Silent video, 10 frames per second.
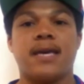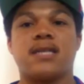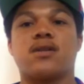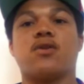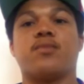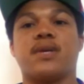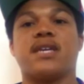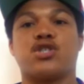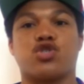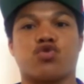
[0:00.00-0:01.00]
it's going to
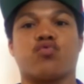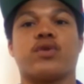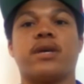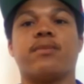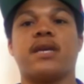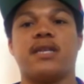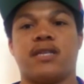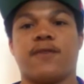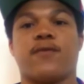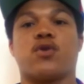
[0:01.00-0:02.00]
be extremely
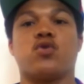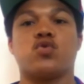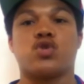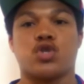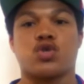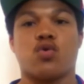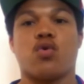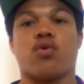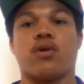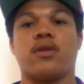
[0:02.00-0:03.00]
difficult to
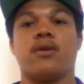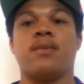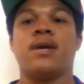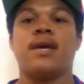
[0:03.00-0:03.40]
score on them.